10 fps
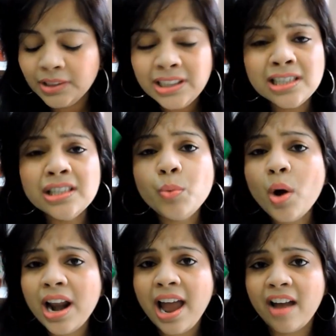this is
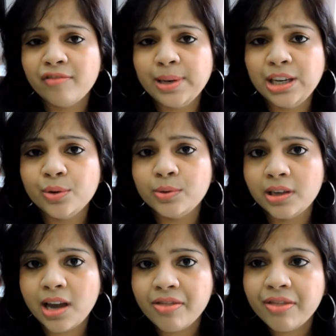what I have been
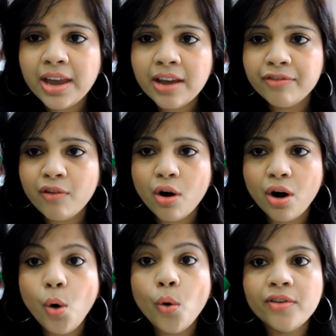using I think for
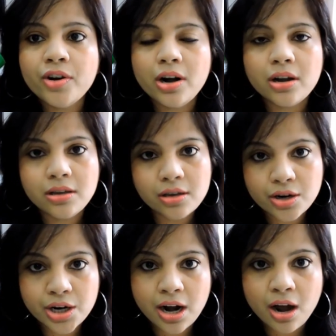over a
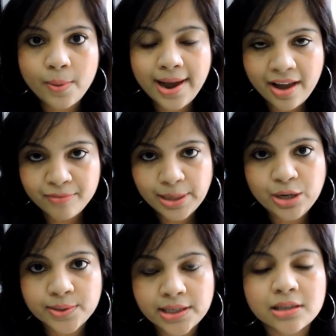year now I have been
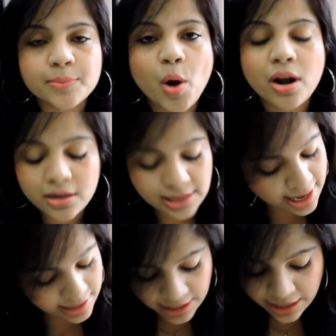using this product
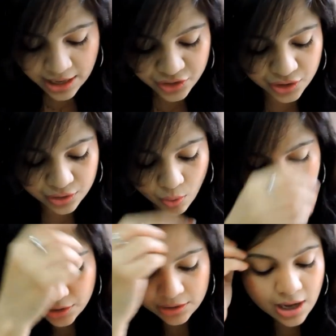and it is just
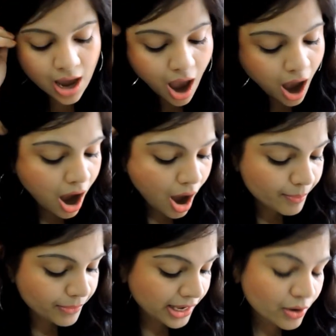gorgeous
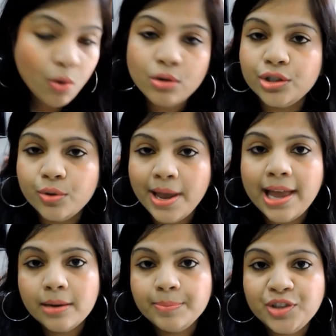um, it also
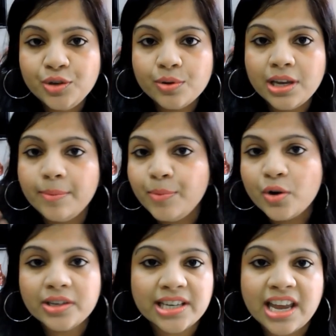helps to keep
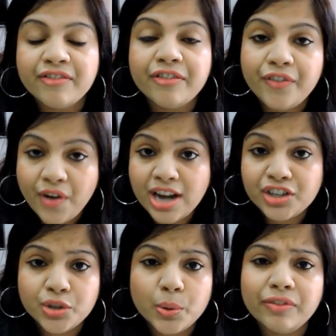your skin
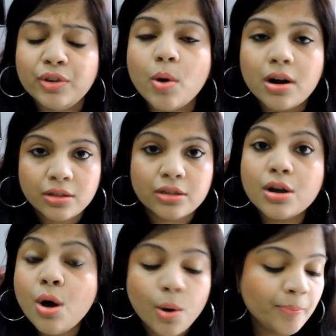fresh so if you are on the
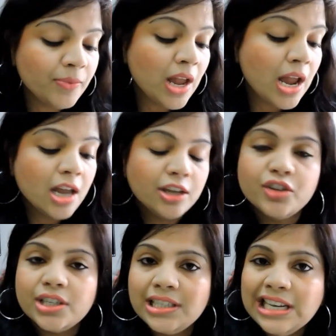go you
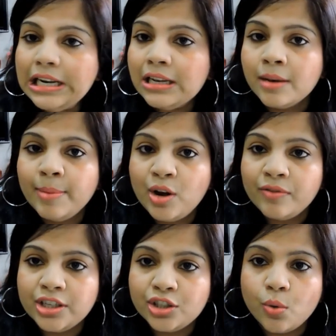just need a little bit
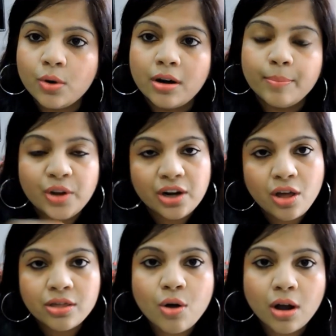of this toner put it
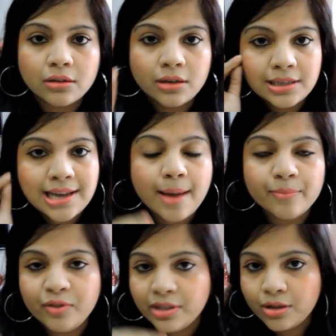on the cotton and dab
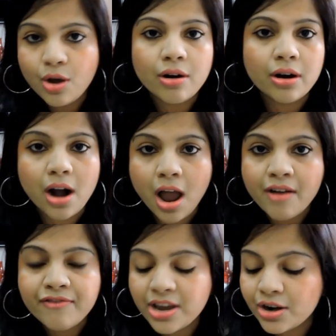with your
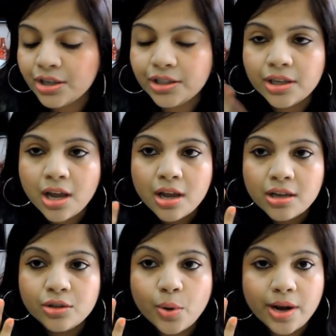uh, fingers
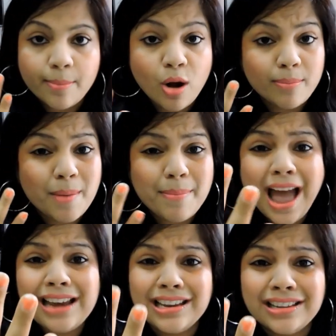sorry about my
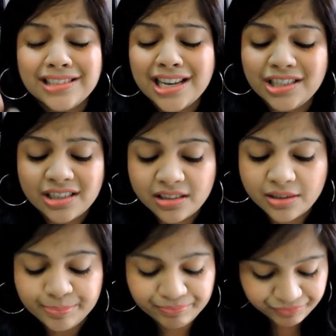bad nails I
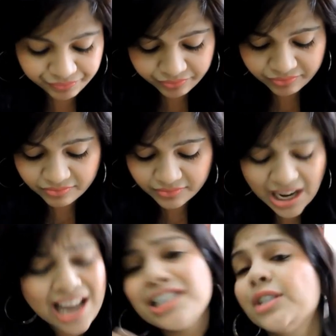just
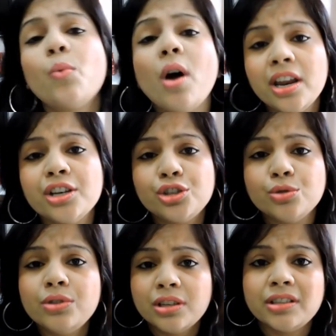I just wanted to
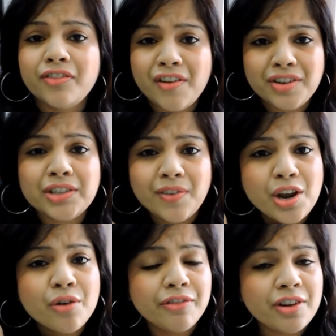do this favorites
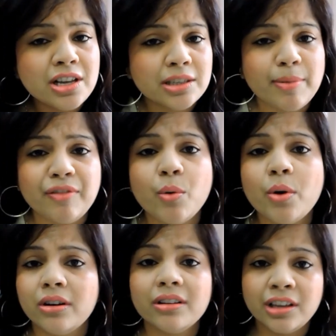video first
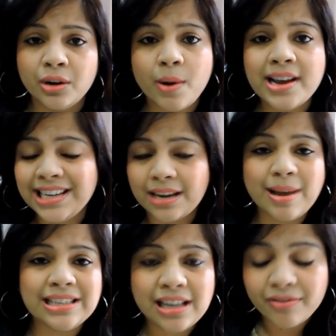before you know I deck
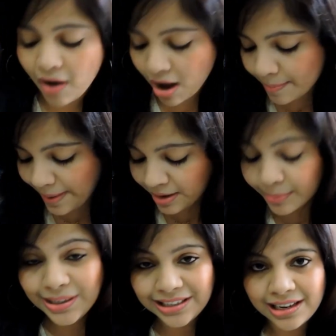myself up
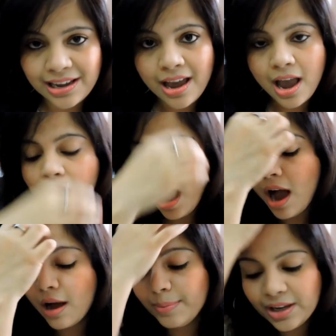completely
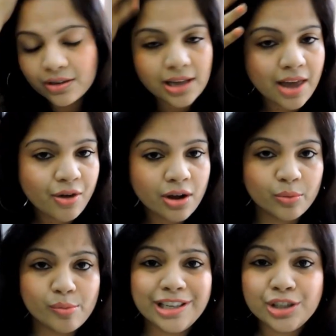uh, because I thought
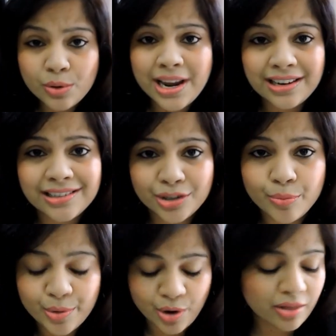it would be too late
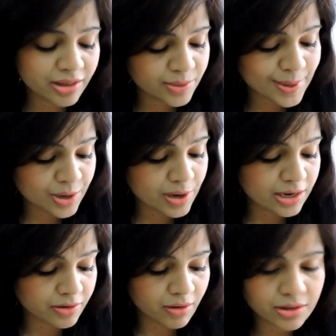to put on this video
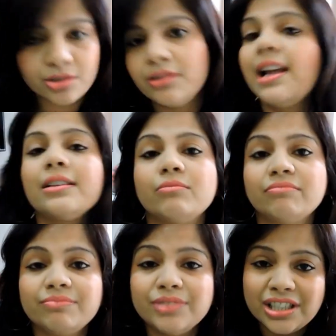later on so that
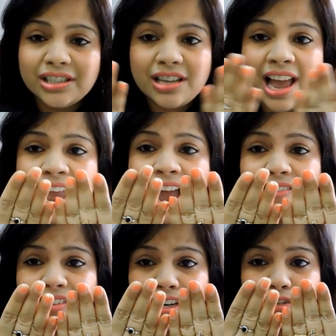just I
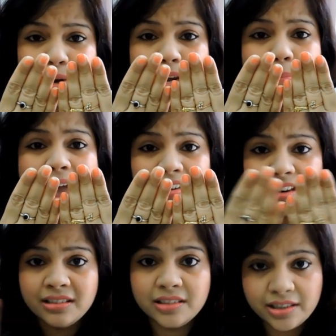have like really bad
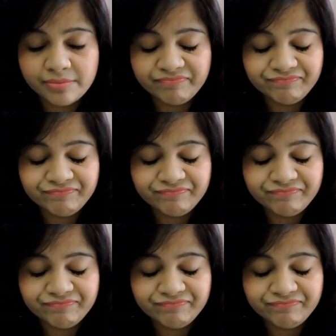meals